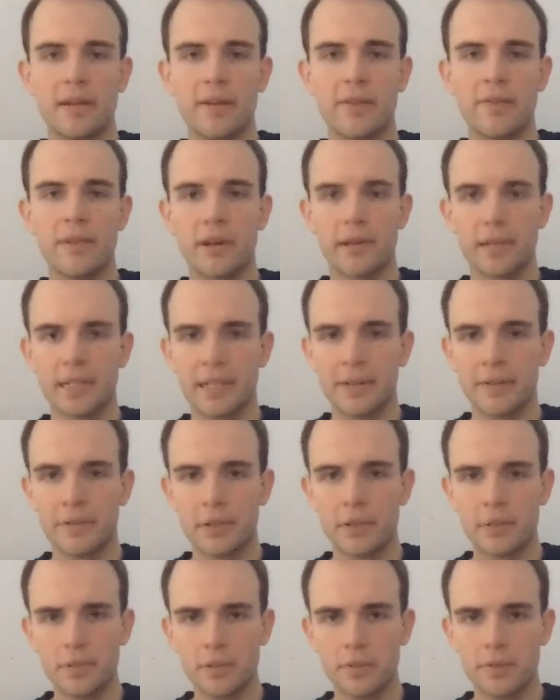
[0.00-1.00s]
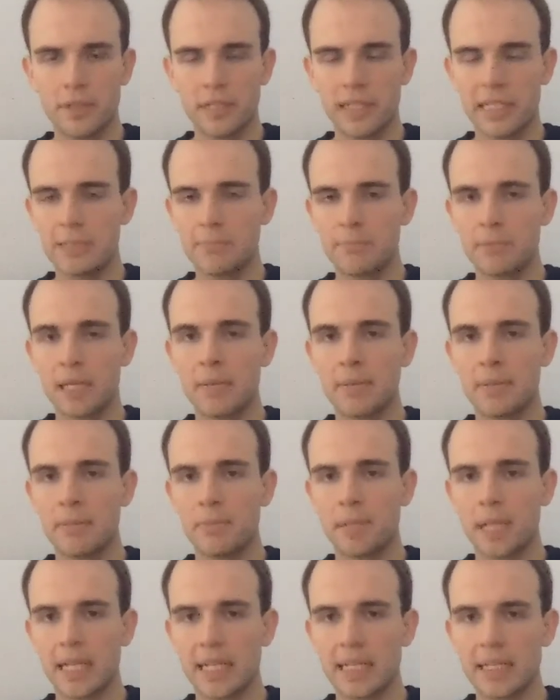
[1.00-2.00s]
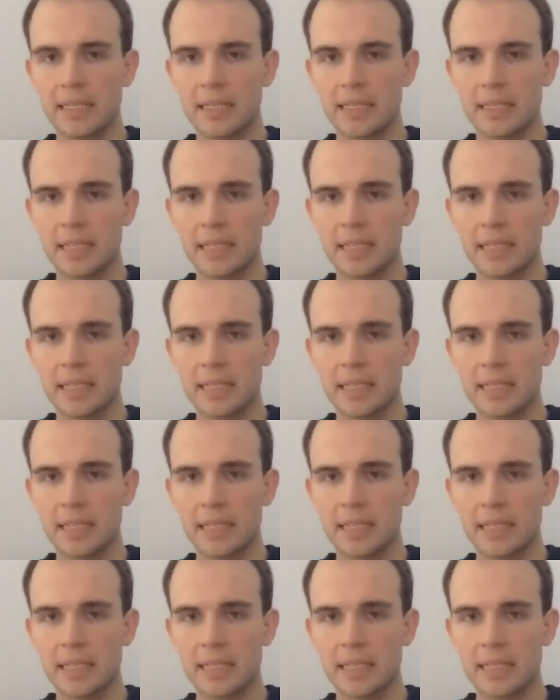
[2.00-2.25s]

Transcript: very difficult for these baby planets